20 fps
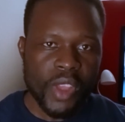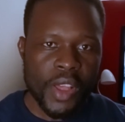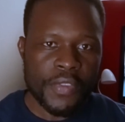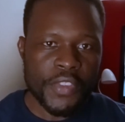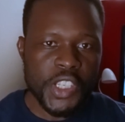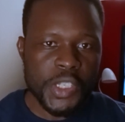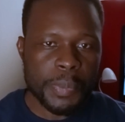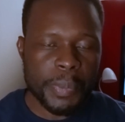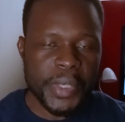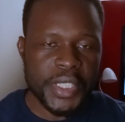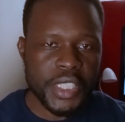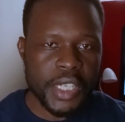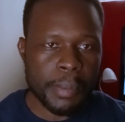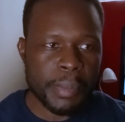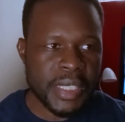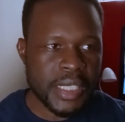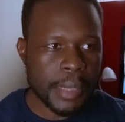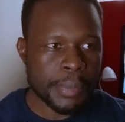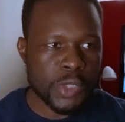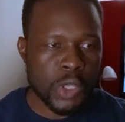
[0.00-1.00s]
These
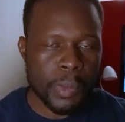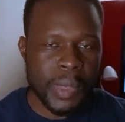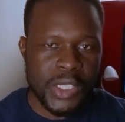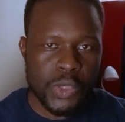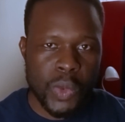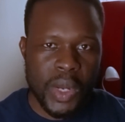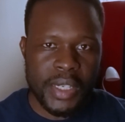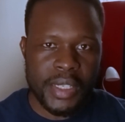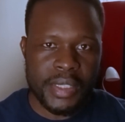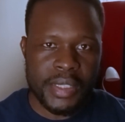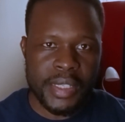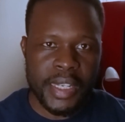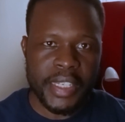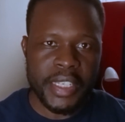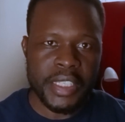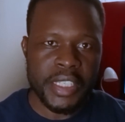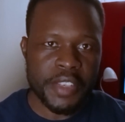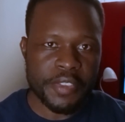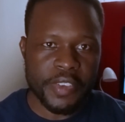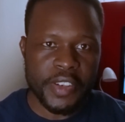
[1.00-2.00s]
pressure-based absorbers work
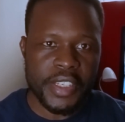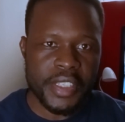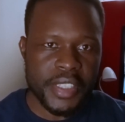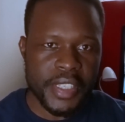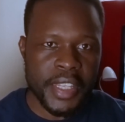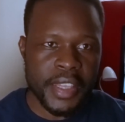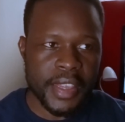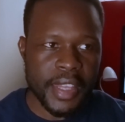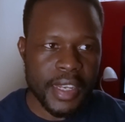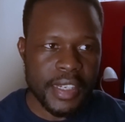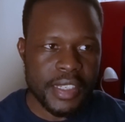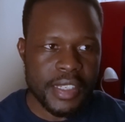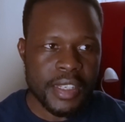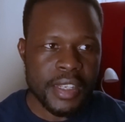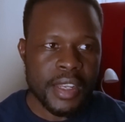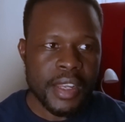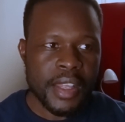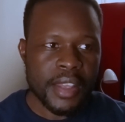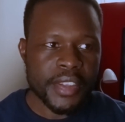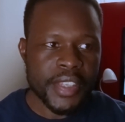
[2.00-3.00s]
slightly different in that
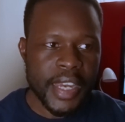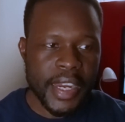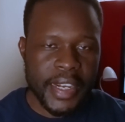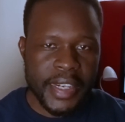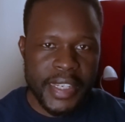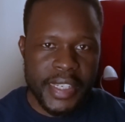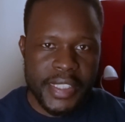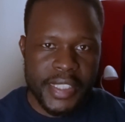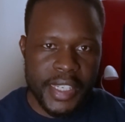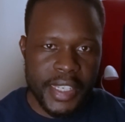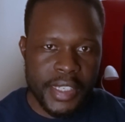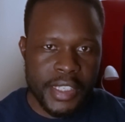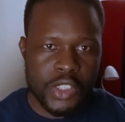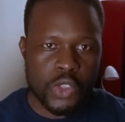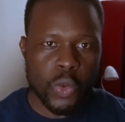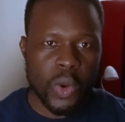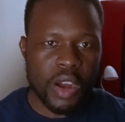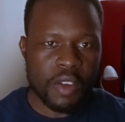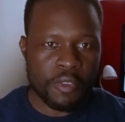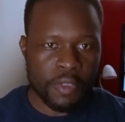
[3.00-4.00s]
they are created
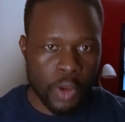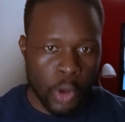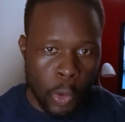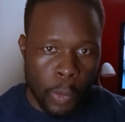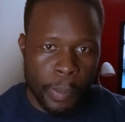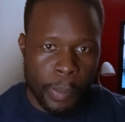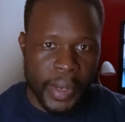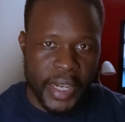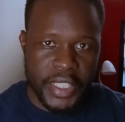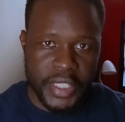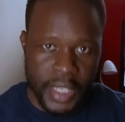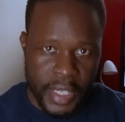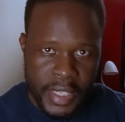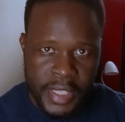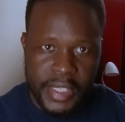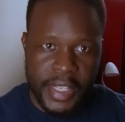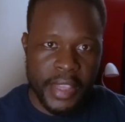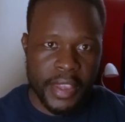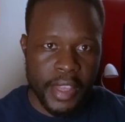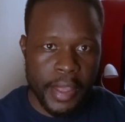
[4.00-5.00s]
to have low pressure
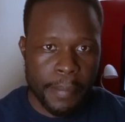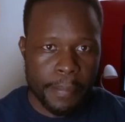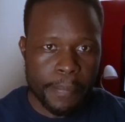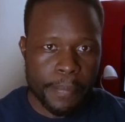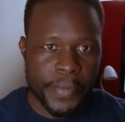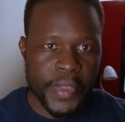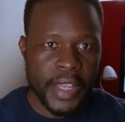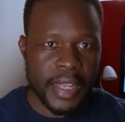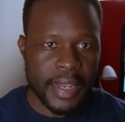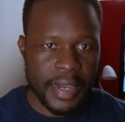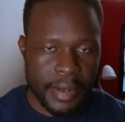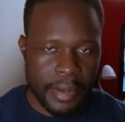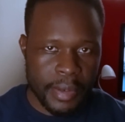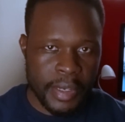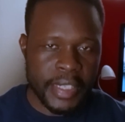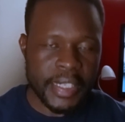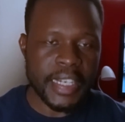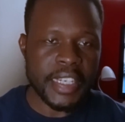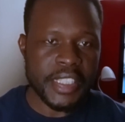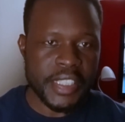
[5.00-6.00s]
inside them. They are
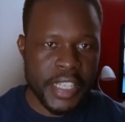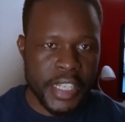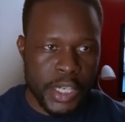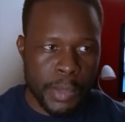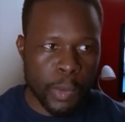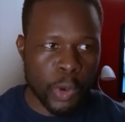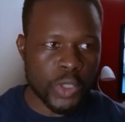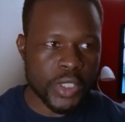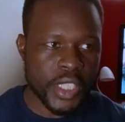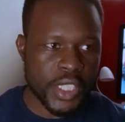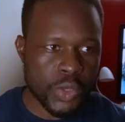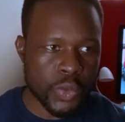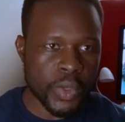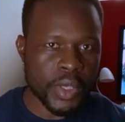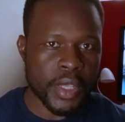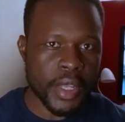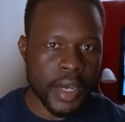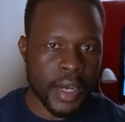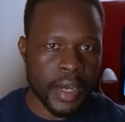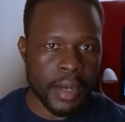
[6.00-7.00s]
literally sealed boxes
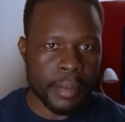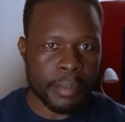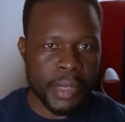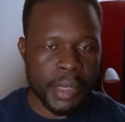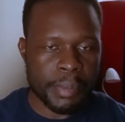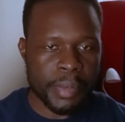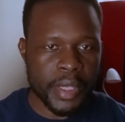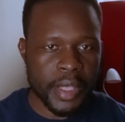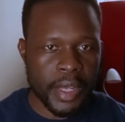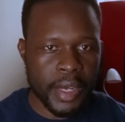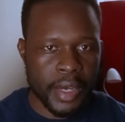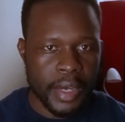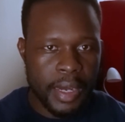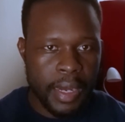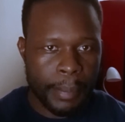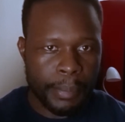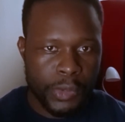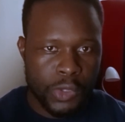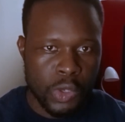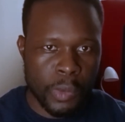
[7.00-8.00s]
with maybe
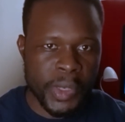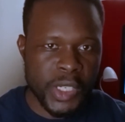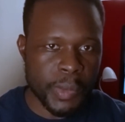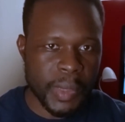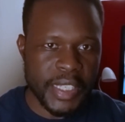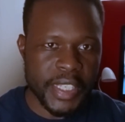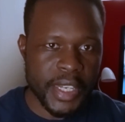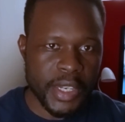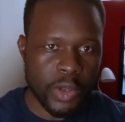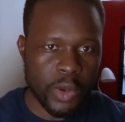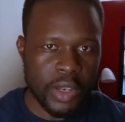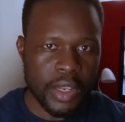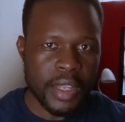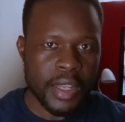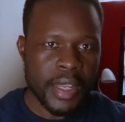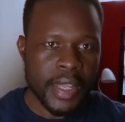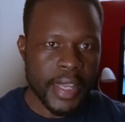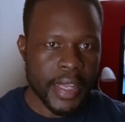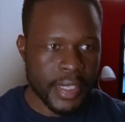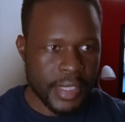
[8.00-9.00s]
absorbent material
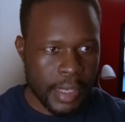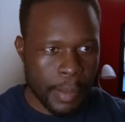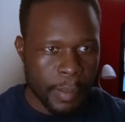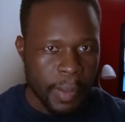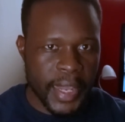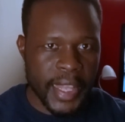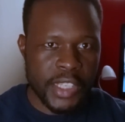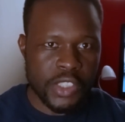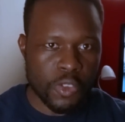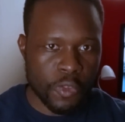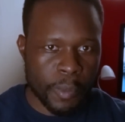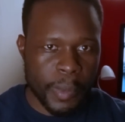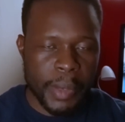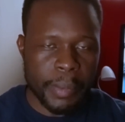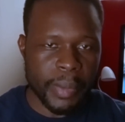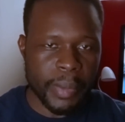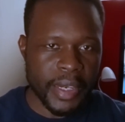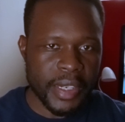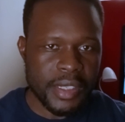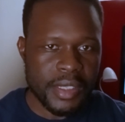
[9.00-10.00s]
and some layers of
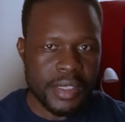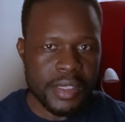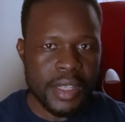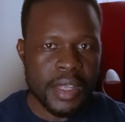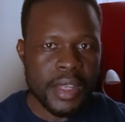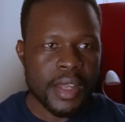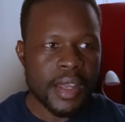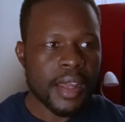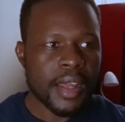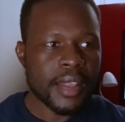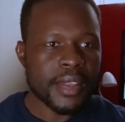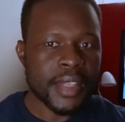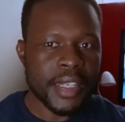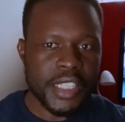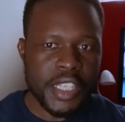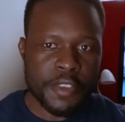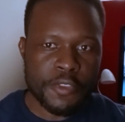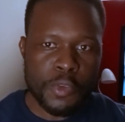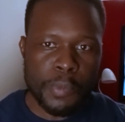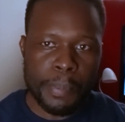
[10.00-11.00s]
membranes,
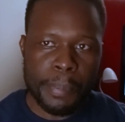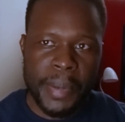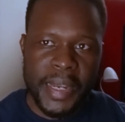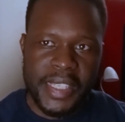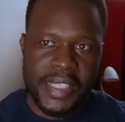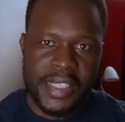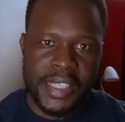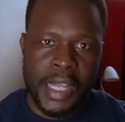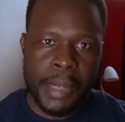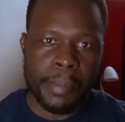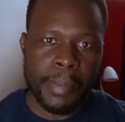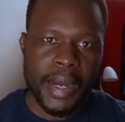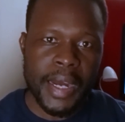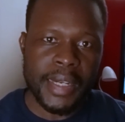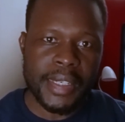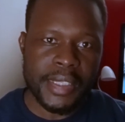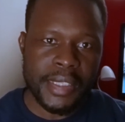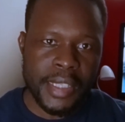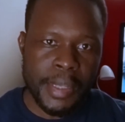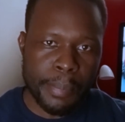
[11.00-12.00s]
that if you place them
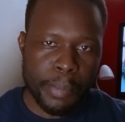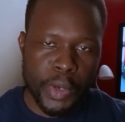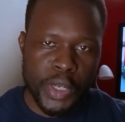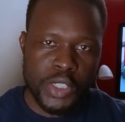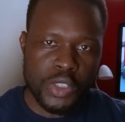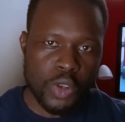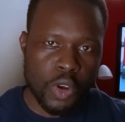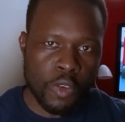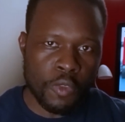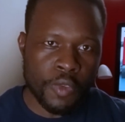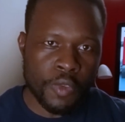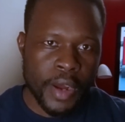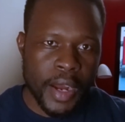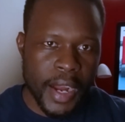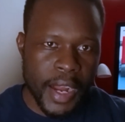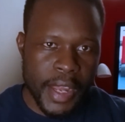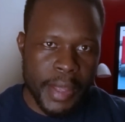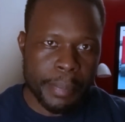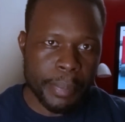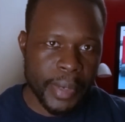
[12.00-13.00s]
at the point of
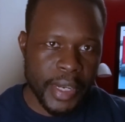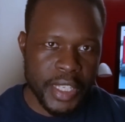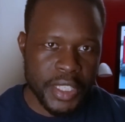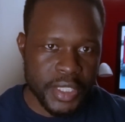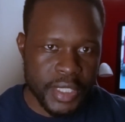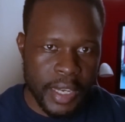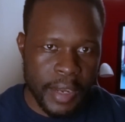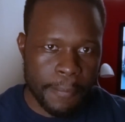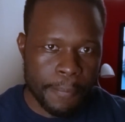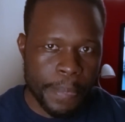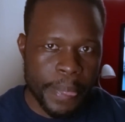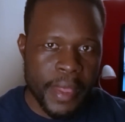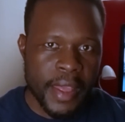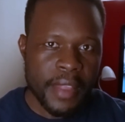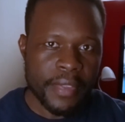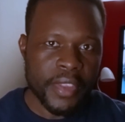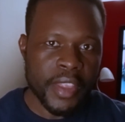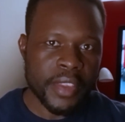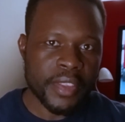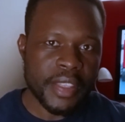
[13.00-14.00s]
high pressure,
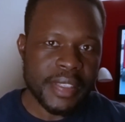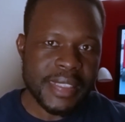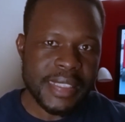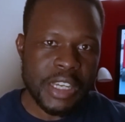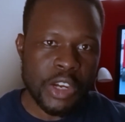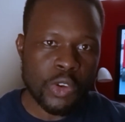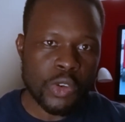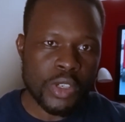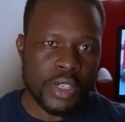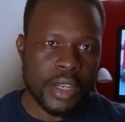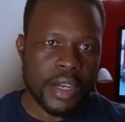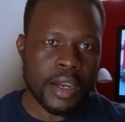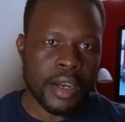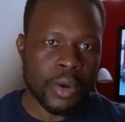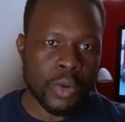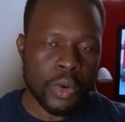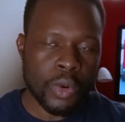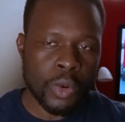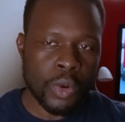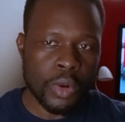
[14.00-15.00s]
then the sound
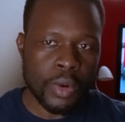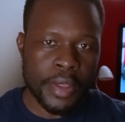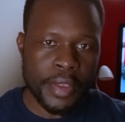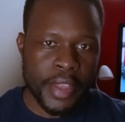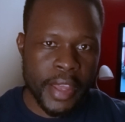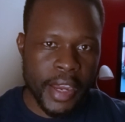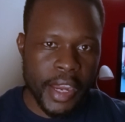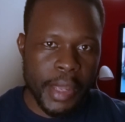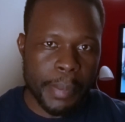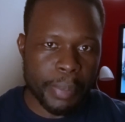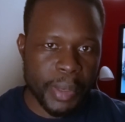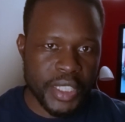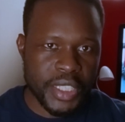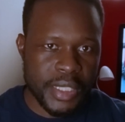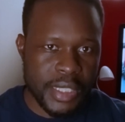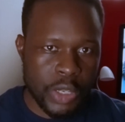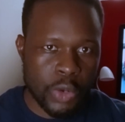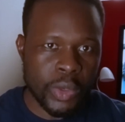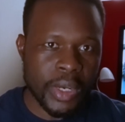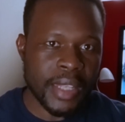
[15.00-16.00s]
or the high pressure
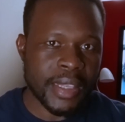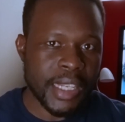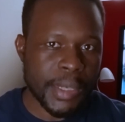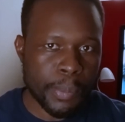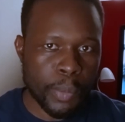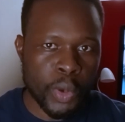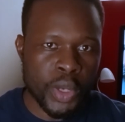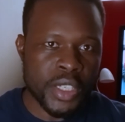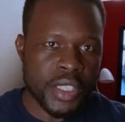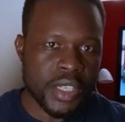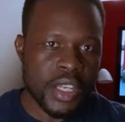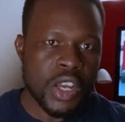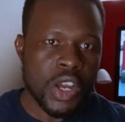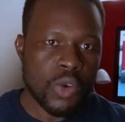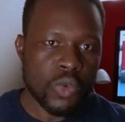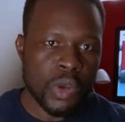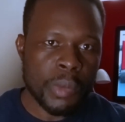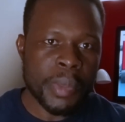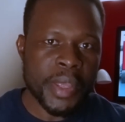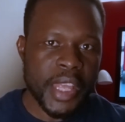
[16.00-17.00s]
sound at that point
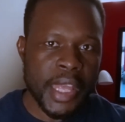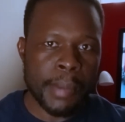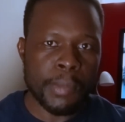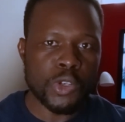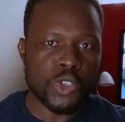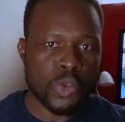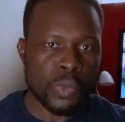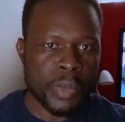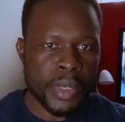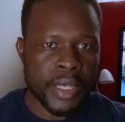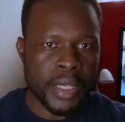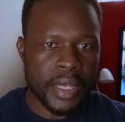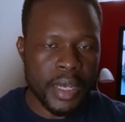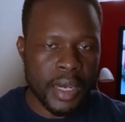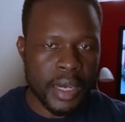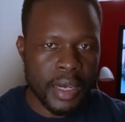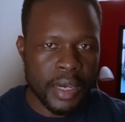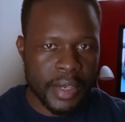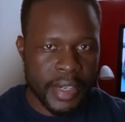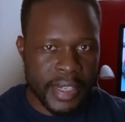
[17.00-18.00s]
will be able to be
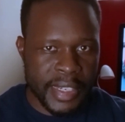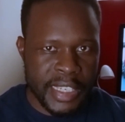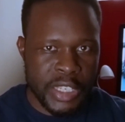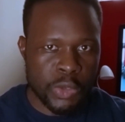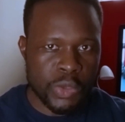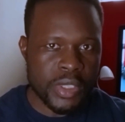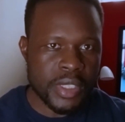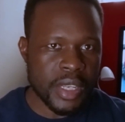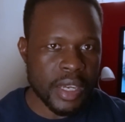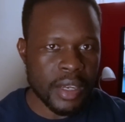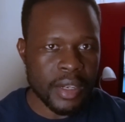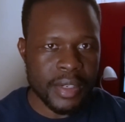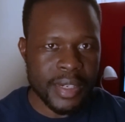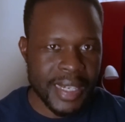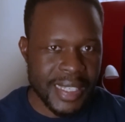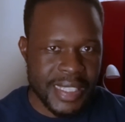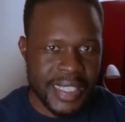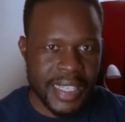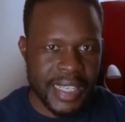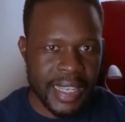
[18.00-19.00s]
reduced
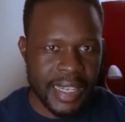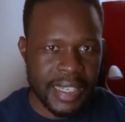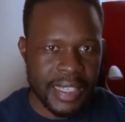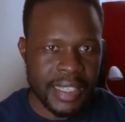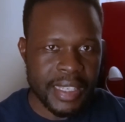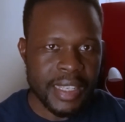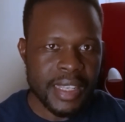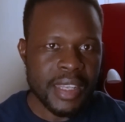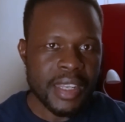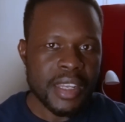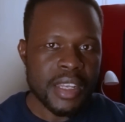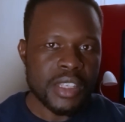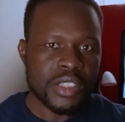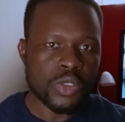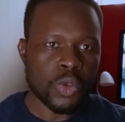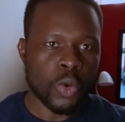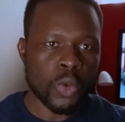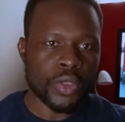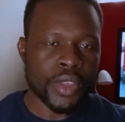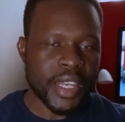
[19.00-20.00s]
drastically.
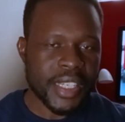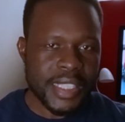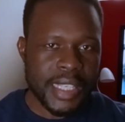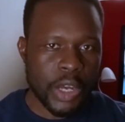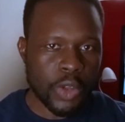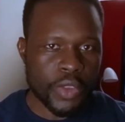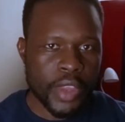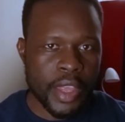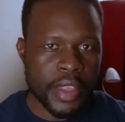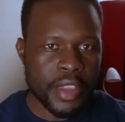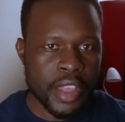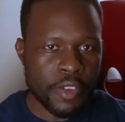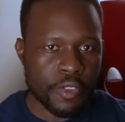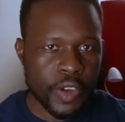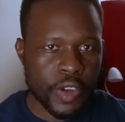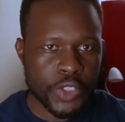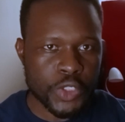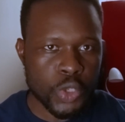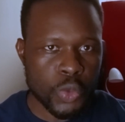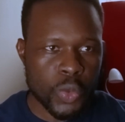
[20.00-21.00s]
So that is how they
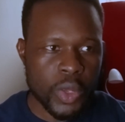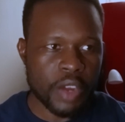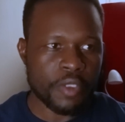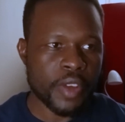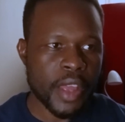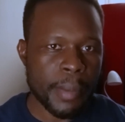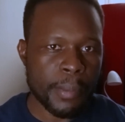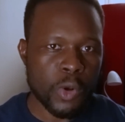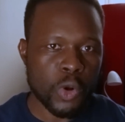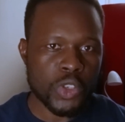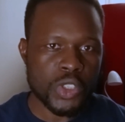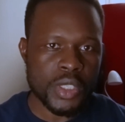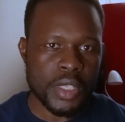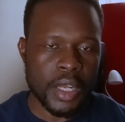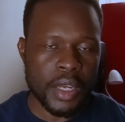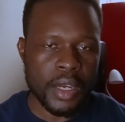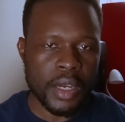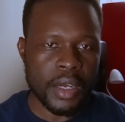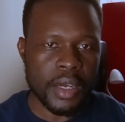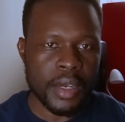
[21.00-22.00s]
function. We have Helmholtz
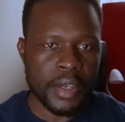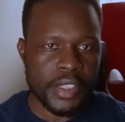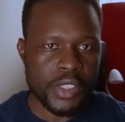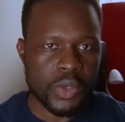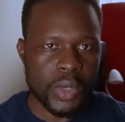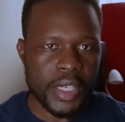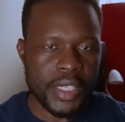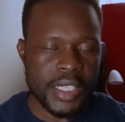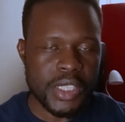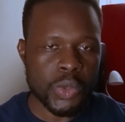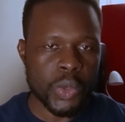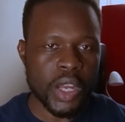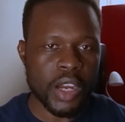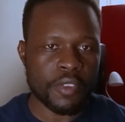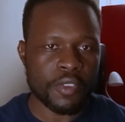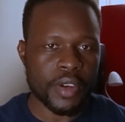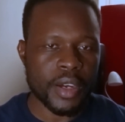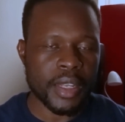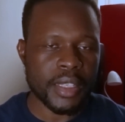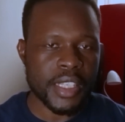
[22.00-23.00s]
resonators, we
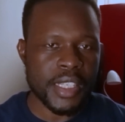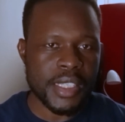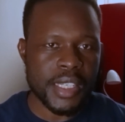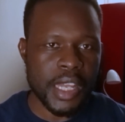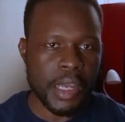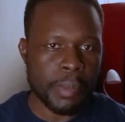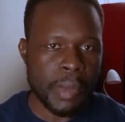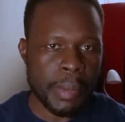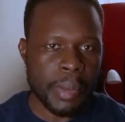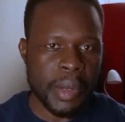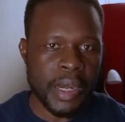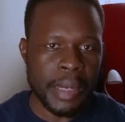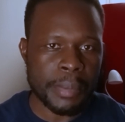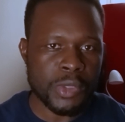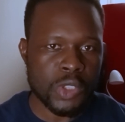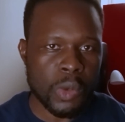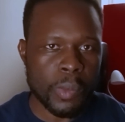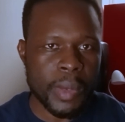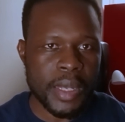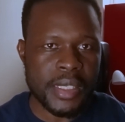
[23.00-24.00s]
have things like membrane
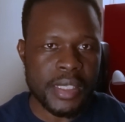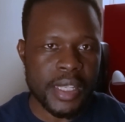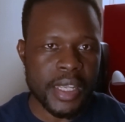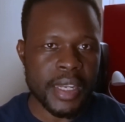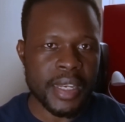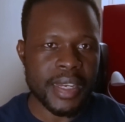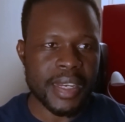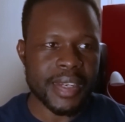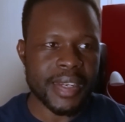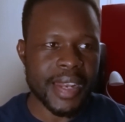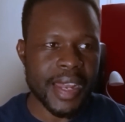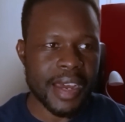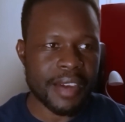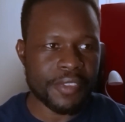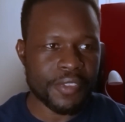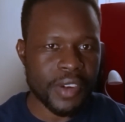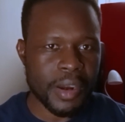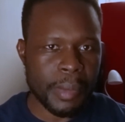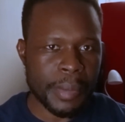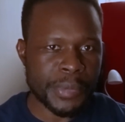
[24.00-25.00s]
absorbers and
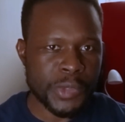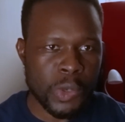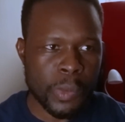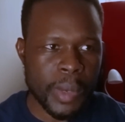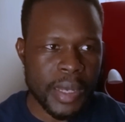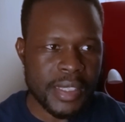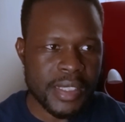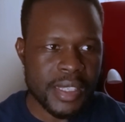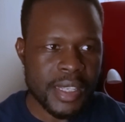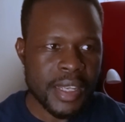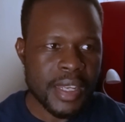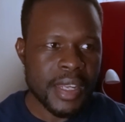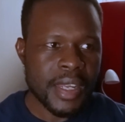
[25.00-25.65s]
diaphragm absorbers.